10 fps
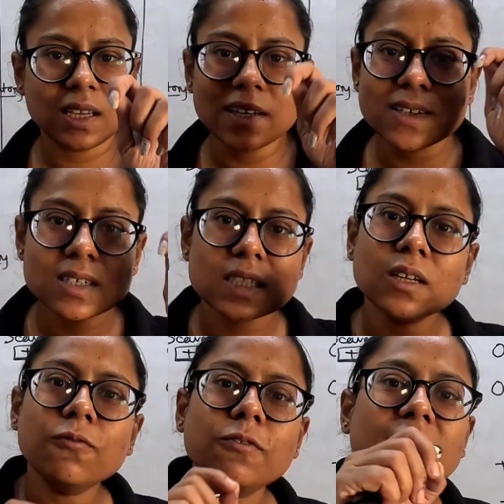eats
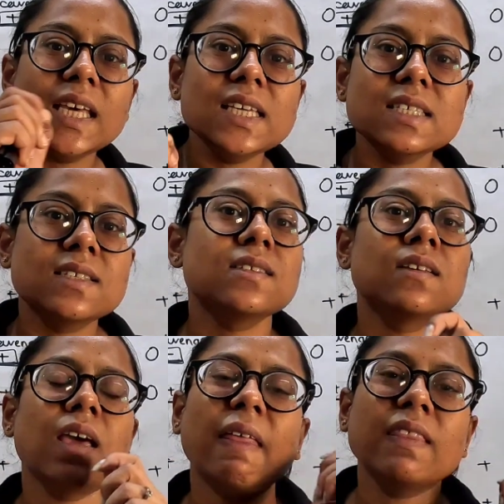the fleas
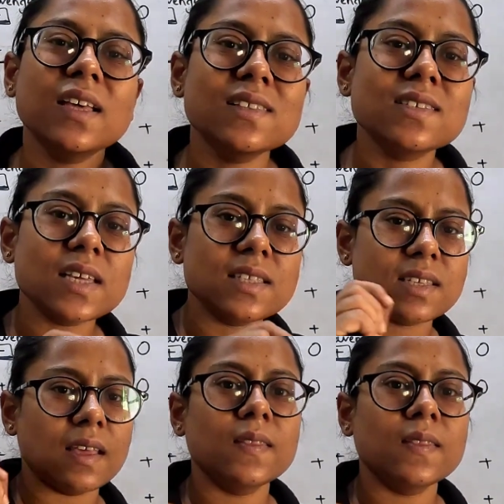and the insects